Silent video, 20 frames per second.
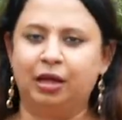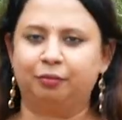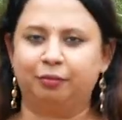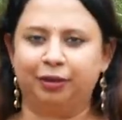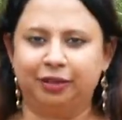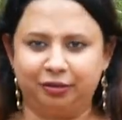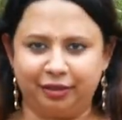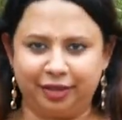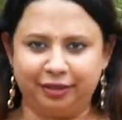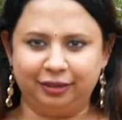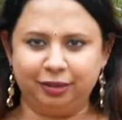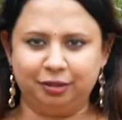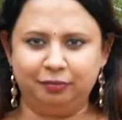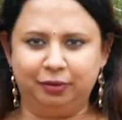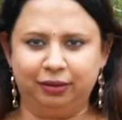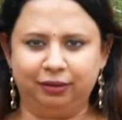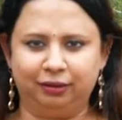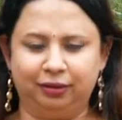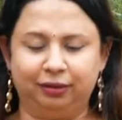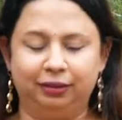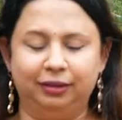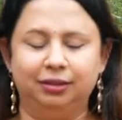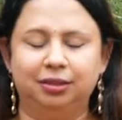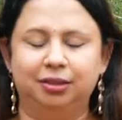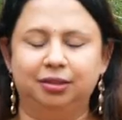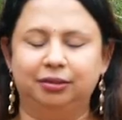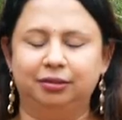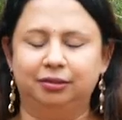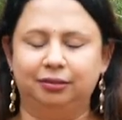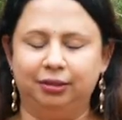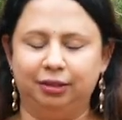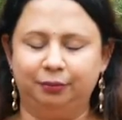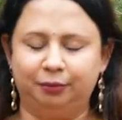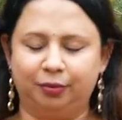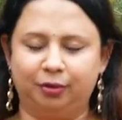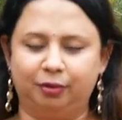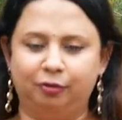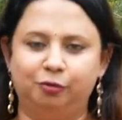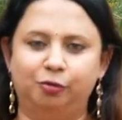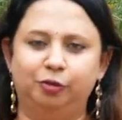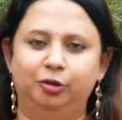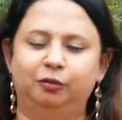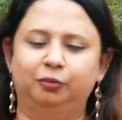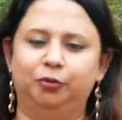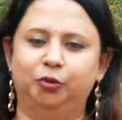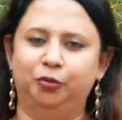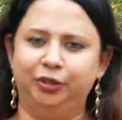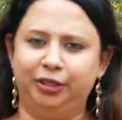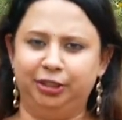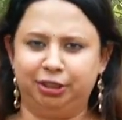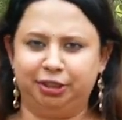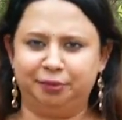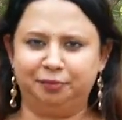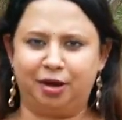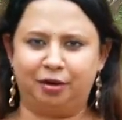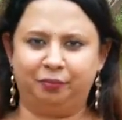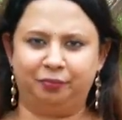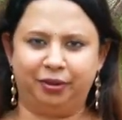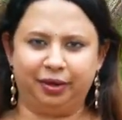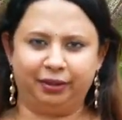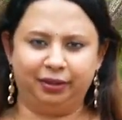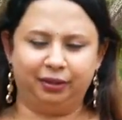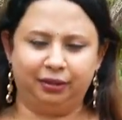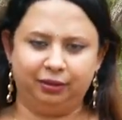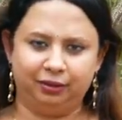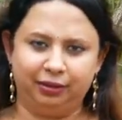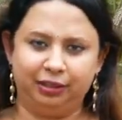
But try this mantra, it's really powerful, Bhuvaneshi Mam Pahi.